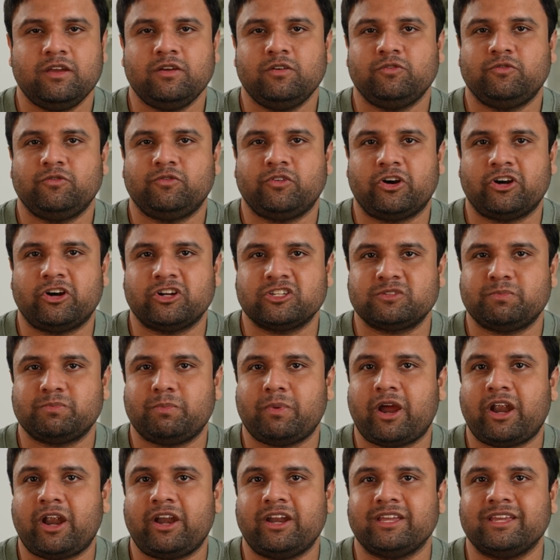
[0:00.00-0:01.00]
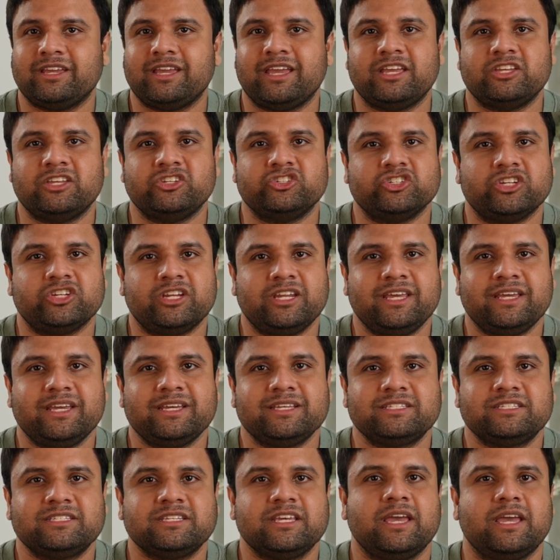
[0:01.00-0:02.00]
For aspiring
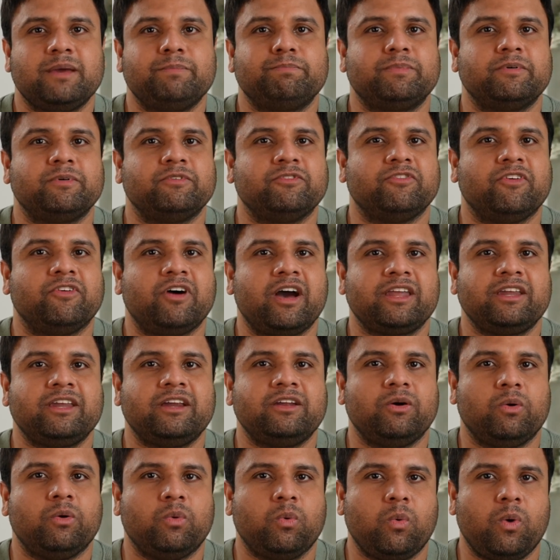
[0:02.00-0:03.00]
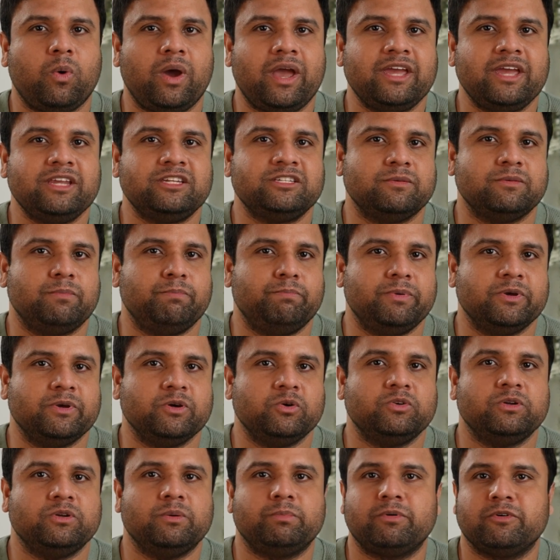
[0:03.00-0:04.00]
engineers, it provided a way to
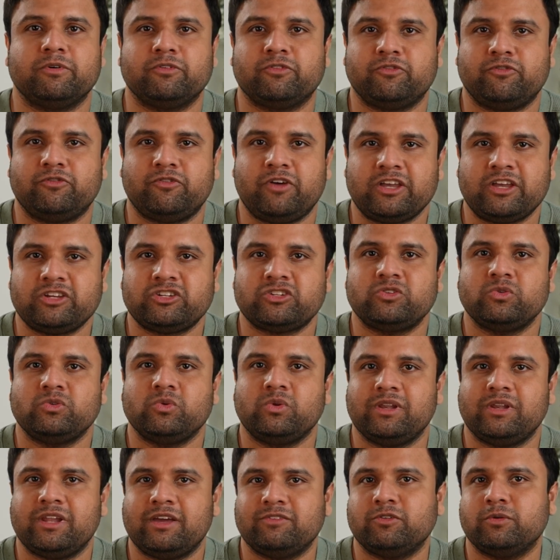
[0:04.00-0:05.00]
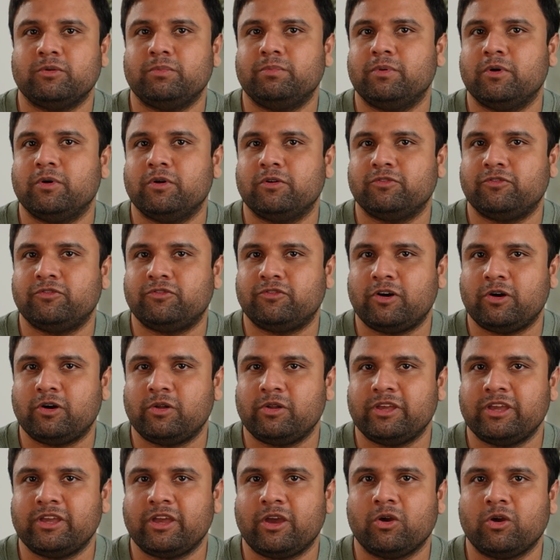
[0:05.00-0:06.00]
build a professional level
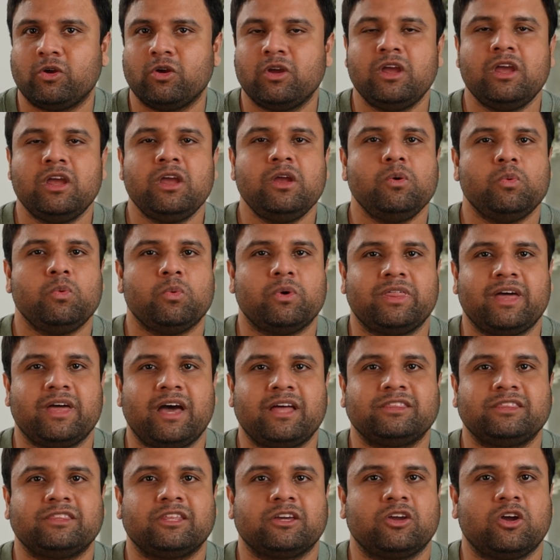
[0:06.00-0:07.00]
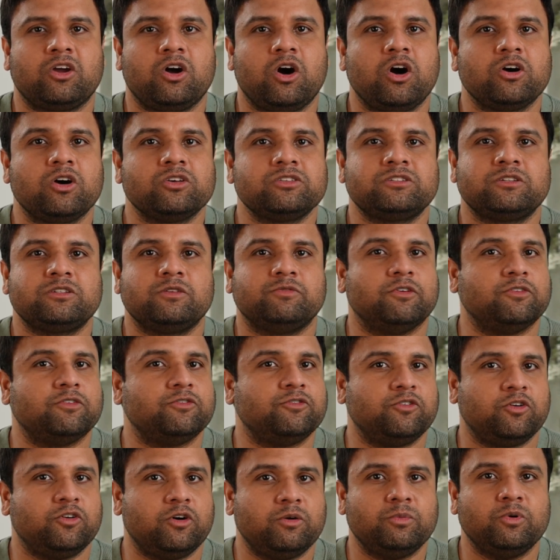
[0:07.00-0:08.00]
portfolio without the cost of a
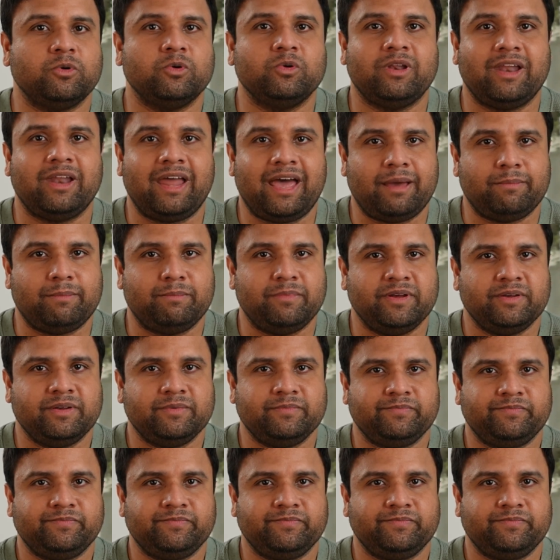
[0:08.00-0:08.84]
formal lab.